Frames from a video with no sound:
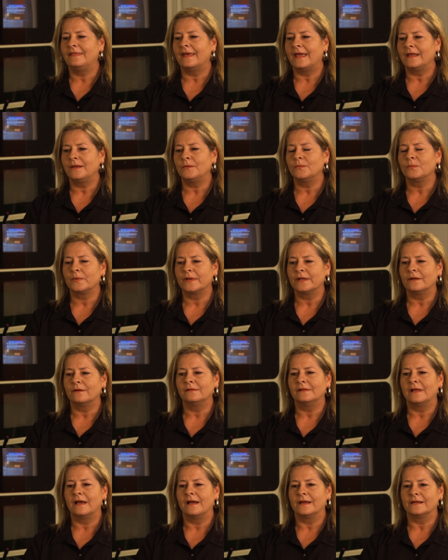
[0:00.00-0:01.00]
they
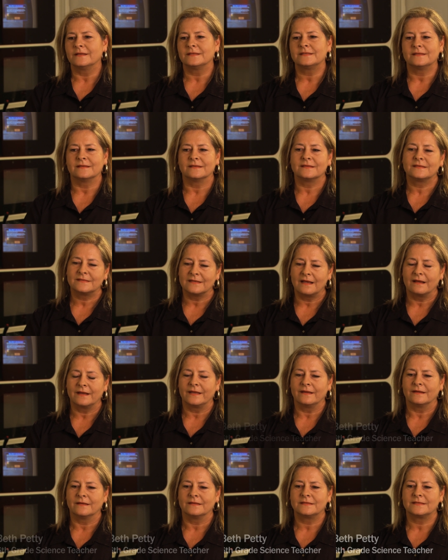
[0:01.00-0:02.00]
realize that
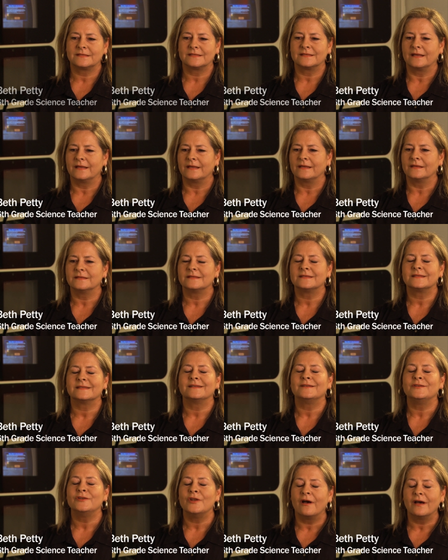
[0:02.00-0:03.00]
science
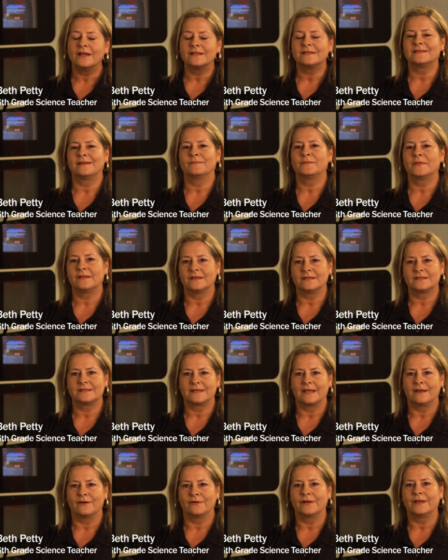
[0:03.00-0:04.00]
is not something that's
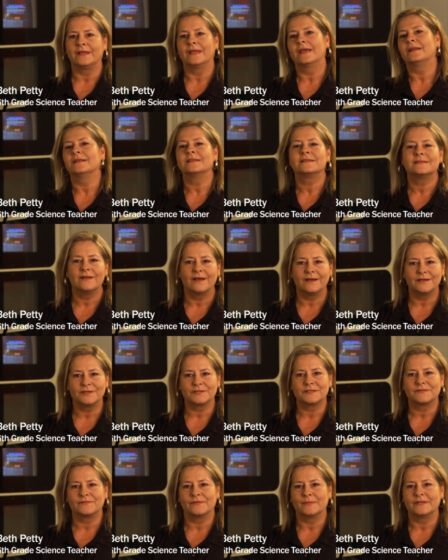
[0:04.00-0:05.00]
scary and it's not
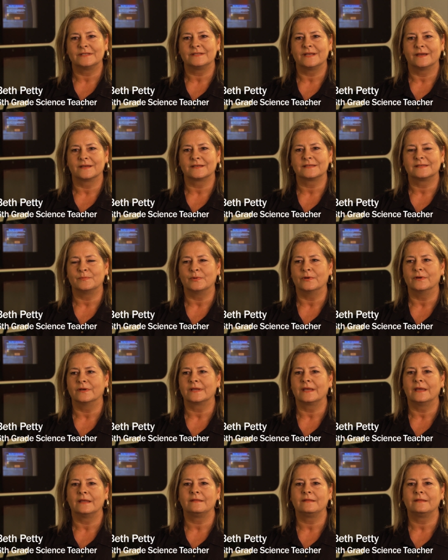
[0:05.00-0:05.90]
just from a textbook.